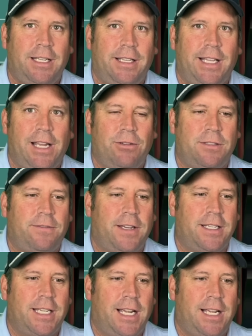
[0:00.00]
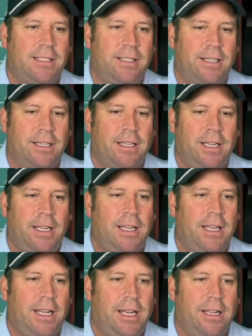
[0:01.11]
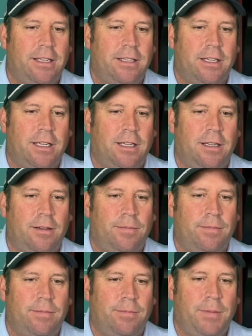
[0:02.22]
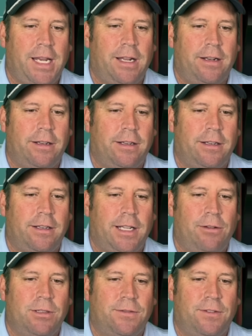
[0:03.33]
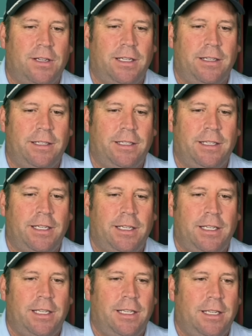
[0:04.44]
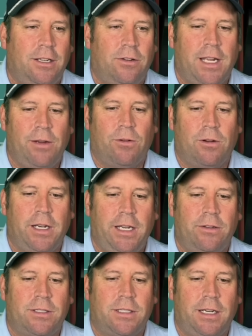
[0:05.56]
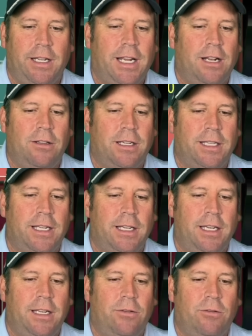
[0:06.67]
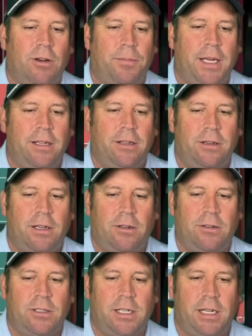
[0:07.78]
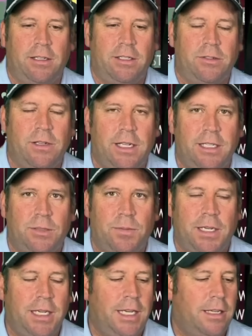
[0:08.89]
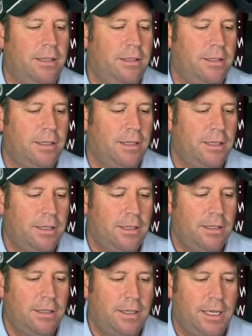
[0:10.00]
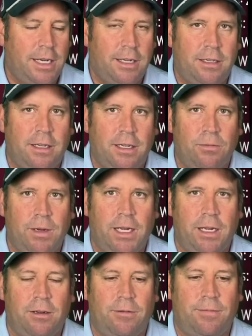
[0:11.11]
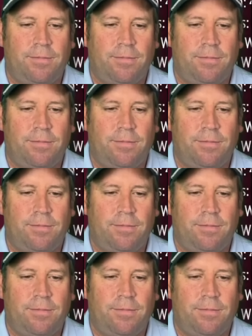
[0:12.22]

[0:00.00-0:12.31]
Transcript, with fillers: That was fantastic. And uh, man, that was fun. Okay, we're on either side. I got to look at that again. We're up $800 now. Let's go ahead and spin again. And uh, here we go.